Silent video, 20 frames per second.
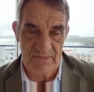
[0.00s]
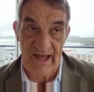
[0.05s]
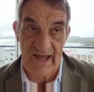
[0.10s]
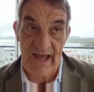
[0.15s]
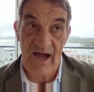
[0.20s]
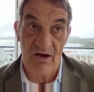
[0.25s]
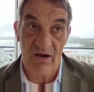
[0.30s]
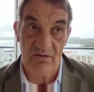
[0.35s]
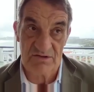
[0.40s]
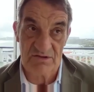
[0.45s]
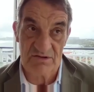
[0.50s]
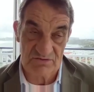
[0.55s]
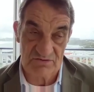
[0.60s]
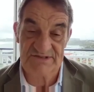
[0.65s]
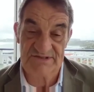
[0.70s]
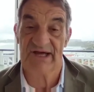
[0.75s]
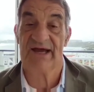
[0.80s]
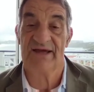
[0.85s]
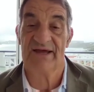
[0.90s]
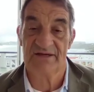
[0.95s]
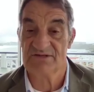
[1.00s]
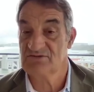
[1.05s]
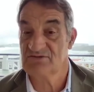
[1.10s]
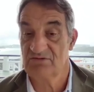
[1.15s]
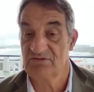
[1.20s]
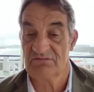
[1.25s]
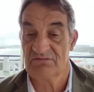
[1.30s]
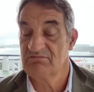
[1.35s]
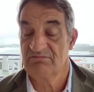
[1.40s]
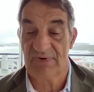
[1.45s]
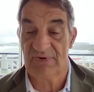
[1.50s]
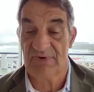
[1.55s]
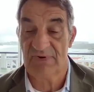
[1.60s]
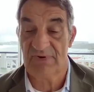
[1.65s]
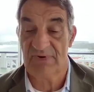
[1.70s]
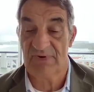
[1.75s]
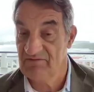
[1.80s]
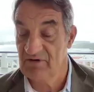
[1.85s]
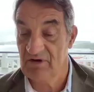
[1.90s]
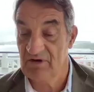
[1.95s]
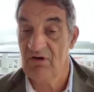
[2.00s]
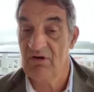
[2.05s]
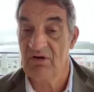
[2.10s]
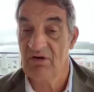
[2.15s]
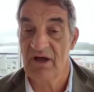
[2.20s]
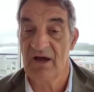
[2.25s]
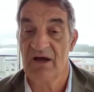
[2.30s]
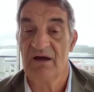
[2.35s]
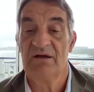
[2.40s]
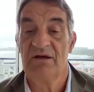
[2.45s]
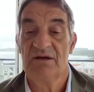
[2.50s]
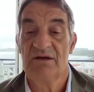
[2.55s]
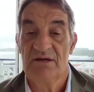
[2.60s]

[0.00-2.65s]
hours or days or maybe even longer